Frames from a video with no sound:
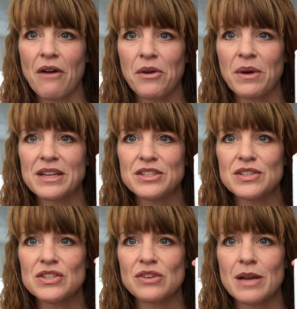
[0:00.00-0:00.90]
I wanted to
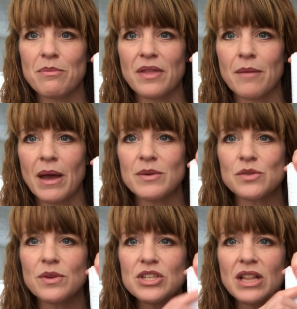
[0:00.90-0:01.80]
stripe them. I was
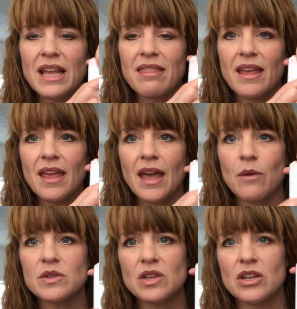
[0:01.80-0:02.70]
originally thinking I
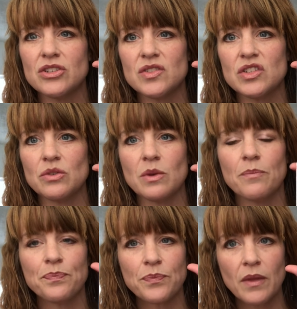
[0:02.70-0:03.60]
was going to just do
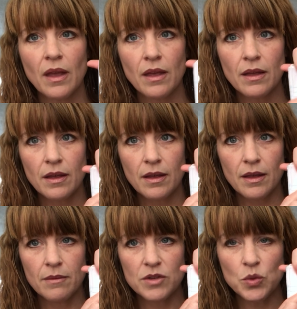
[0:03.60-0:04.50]

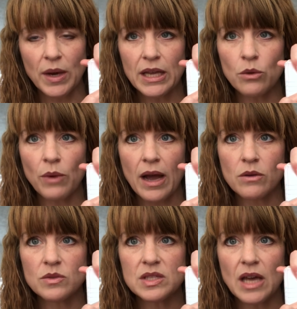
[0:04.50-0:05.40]
20
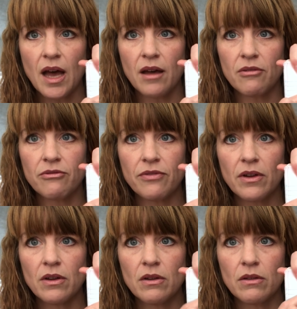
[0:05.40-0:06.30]
rounds of
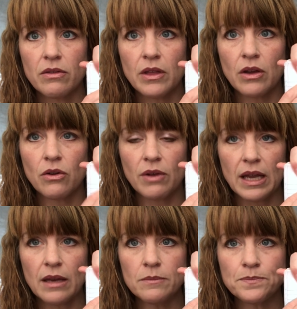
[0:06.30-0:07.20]
the
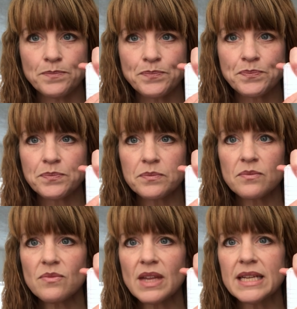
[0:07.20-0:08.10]
green
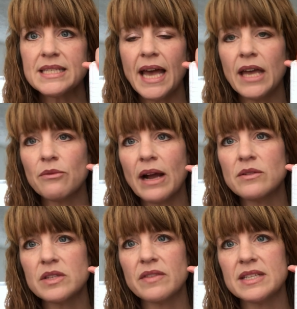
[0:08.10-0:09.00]
10
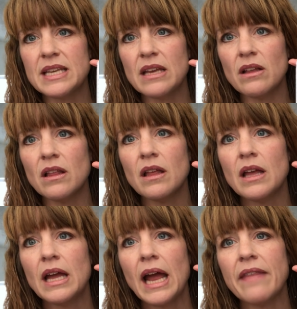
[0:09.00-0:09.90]
rounds of the teal,
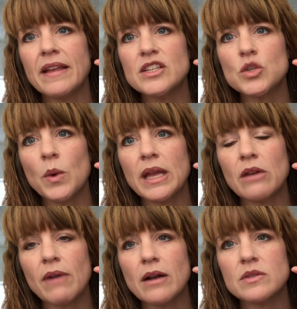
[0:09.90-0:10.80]
and then 20
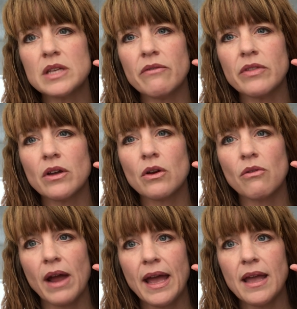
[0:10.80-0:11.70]
rounds of the
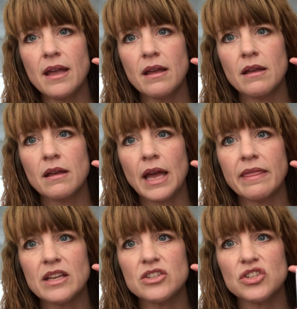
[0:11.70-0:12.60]
gray, and
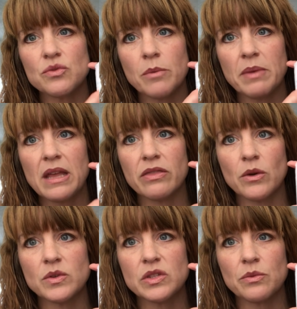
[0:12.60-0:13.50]
then just repeat
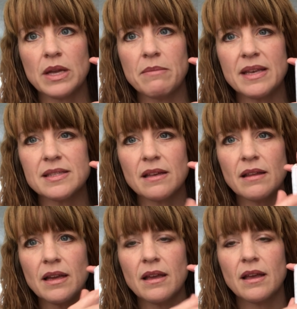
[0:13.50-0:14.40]
those three basically.